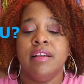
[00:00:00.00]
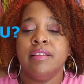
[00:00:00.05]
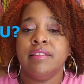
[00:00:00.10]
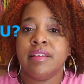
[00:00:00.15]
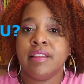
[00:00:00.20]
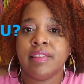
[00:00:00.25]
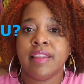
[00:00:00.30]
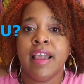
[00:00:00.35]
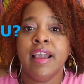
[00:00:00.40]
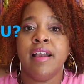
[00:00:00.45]

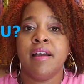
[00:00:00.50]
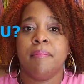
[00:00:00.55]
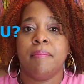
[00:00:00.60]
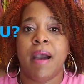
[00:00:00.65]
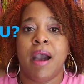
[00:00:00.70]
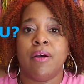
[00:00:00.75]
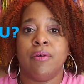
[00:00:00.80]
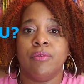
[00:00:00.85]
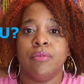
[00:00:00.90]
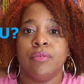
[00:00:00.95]
to think
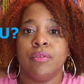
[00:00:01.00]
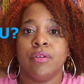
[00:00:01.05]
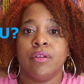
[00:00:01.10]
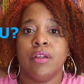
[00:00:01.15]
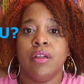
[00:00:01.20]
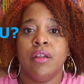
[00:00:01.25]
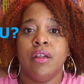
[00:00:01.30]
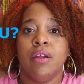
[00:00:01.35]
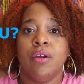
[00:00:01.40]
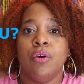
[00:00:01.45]
about.
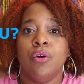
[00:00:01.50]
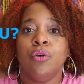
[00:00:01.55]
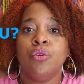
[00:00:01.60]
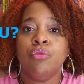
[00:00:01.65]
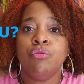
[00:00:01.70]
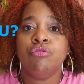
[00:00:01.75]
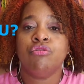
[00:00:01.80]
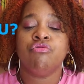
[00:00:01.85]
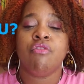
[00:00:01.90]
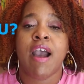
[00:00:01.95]

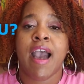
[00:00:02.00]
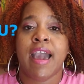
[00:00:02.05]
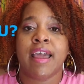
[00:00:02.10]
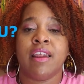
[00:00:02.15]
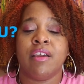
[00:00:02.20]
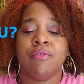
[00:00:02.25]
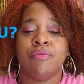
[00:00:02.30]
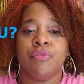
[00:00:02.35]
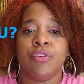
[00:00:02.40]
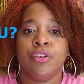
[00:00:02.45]
Who's
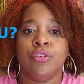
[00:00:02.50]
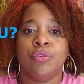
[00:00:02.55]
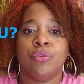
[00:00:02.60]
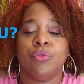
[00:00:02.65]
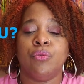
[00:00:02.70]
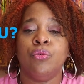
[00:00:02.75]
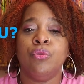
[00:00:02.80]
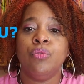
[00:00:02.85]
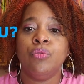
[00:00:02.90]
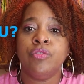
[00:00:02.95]
writing for
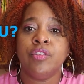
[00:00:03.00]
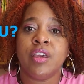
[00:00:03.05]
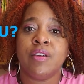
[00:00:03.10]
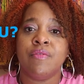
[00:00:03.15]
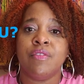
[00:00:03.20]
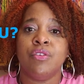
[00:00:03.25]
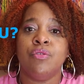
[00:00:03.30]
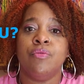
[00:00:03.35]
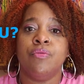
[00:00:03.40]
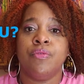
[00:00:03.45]
you? Who's
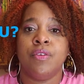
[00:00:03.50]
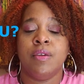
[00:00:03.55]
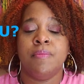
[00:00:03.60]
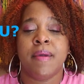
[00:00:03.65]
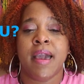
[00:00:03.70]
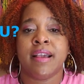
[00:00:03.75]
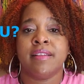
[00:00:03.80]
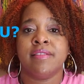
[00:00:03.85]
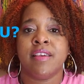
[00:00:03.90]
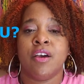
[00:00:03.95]
giving you
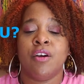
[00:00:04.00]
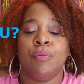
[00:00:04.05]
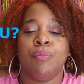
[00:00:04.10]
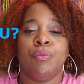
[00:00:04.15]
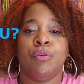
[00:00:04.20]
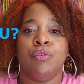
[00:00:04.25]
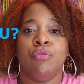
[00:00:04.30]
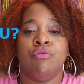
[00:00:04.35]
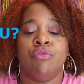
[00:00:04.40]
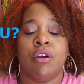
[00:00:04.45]
feedback to help
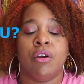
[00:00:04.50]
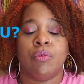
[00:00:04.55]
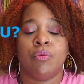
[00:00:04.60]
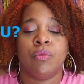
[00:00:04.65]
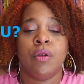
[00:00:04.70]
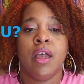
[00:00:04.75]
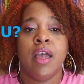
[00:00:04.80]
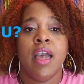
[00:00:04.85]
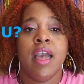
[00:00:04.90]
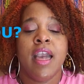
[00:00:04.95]
you grow?
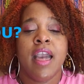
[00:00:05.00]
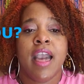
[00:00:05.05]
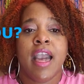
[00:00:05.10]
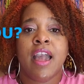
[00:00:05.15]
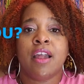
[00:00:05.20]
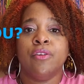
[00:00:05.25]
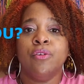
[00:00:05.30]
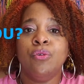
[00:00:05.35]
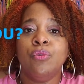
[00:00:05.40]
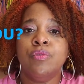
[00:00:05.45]

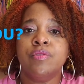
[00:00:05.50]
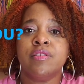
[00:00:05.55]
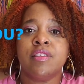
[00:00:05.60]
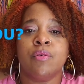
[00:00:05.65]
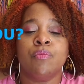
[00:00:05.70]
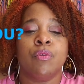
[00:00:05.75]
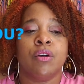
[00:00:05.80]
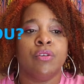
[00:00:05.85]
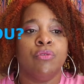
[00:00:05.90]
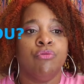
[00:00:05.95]
And who's
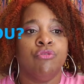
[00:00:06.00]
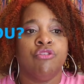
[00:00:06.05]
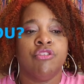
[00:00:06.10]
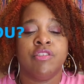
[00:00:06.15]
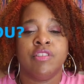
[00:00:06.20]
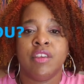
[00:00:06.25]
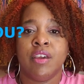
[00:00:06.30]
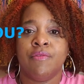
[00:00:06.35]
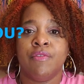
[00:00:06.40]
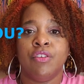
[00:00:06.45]
someone who's
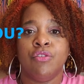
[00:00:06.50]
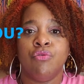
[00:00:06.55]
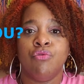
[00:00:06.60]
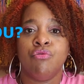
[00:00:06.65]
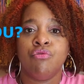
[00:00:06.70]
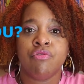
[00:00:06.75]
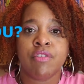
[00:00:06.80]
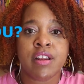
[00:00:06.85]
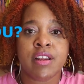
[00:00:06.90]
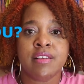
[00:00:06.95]
just giving you
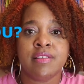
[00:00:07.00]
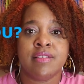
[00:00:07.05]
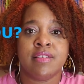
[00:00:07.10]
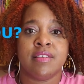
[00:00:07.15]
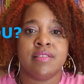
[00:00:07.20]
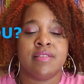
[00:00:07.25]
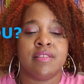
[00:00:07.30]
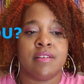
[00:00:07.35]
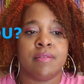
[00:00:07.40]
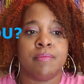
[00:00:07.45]

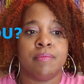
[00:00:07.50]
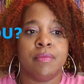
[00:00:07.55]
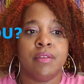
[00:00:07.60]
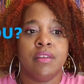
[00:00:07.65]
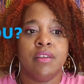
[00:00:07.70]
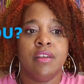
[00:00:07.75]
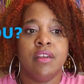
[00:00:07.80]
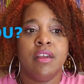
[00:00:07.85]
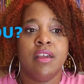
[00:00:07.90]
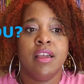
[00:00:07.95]
criticism
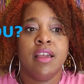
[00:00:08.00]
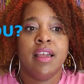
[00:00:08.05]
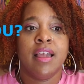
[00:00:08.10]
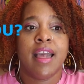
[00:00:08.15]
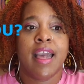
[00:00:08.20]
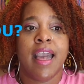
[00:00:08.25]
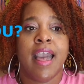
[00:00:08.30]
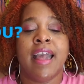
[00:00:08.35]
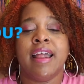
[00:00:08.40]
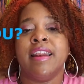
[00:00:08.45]

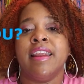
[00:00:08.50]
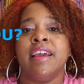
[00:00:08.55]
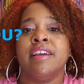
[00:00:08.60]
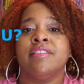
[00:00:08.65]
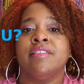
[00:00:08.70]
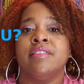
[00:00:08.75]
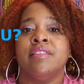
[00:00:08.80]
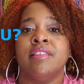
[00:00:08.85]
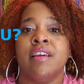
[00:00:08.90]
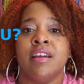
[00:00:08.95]
and they're
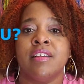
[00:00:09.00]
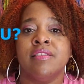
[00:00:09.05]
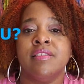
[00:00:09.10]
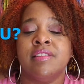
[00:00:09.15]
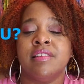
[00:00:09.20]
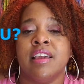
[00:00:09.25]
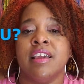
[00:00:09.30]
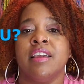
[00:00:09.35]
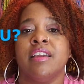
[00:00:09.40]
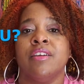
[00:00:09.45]

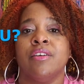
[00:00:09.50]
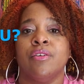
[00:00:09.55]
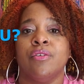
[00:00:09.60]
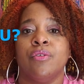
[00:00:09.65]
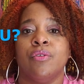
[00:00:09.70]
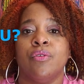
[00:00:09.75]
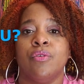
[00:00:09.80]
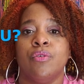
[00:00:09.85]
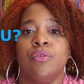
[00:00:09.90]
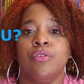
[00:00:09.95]
stunting
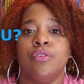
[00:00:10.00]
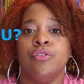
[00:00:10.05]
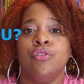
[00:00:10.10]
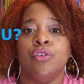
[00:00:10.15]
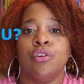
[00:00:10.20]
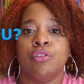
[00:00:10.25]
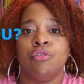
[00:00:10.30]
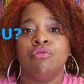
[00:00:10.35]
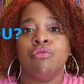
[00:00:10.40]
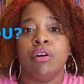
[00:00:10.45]

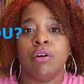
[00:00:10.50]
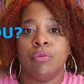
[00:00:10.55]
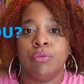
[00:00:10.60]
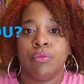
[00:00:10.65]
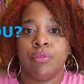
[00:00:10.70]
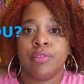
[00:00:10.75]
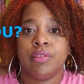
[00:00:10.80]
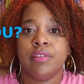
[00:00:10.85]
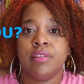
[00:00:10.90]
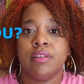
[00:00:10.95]
your
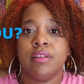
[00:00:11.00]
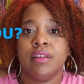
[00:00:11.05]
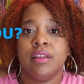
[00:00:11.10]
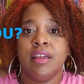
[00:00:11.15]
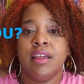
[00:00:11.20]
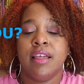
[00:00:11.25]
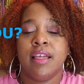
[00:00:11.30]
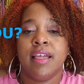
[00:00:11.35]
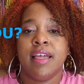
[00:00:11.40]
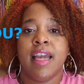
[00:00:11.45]
growth?
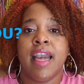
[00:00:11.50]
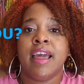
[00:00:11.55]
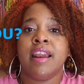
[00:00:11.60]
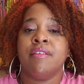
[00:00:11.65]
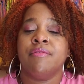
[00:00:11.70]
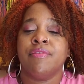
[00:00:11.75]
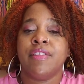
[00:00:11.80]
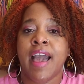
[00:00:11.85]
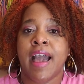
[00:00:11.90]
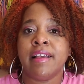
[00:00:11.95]
And
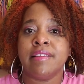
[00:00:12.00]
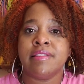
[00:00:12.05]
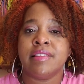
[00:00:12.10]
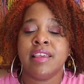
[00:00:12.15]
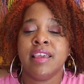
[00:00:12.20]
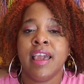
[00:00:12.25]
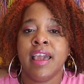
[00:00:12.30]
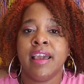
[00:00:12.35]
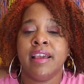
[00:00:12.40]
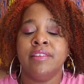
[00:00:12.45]
if that's the
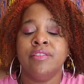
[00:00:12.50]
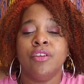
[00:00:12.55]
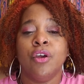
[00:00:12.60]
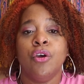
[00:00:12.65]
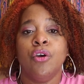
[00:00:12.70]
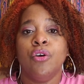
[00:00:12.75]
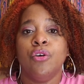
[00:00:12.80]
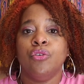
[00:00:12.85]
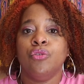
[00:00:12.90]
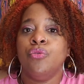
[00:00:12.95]

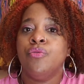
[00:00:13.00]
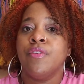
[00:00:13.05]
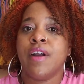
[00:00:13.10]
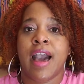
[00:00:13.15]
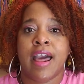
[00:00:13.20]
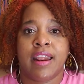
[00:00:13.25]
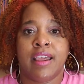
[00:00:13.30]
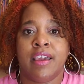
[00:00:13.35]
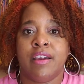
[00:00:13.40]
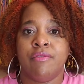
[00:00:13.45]
case, you've
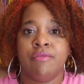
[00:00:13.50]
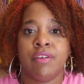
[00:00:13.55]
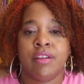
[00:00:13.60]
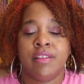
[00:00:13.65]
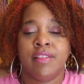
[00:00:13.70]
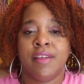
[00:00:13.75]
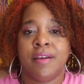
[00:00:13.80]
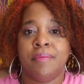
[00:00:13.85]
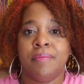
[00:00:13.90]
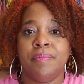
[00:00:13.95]
got to get rid
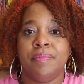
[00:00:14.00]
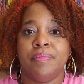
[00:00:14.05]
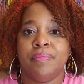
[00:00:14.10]
of them.